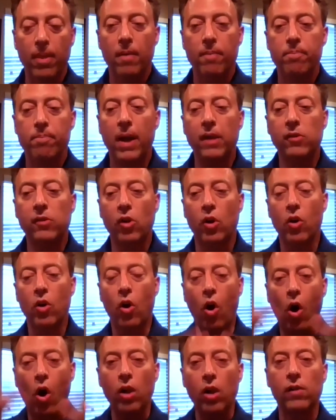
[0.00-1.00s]
based on
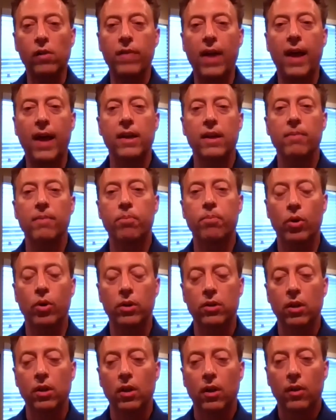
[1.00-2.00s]
all of that input,
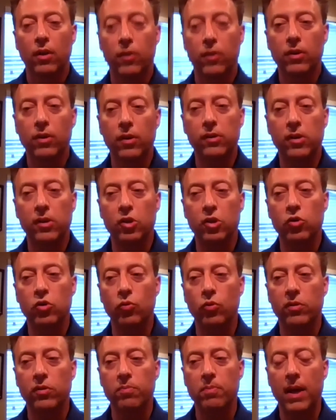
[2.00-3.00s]
the decision
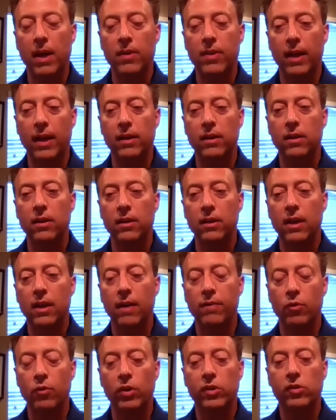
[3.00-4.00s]
was made that
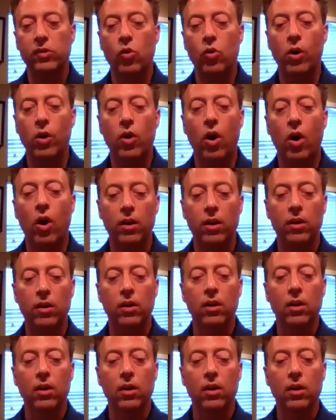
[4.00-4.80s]
given what's going on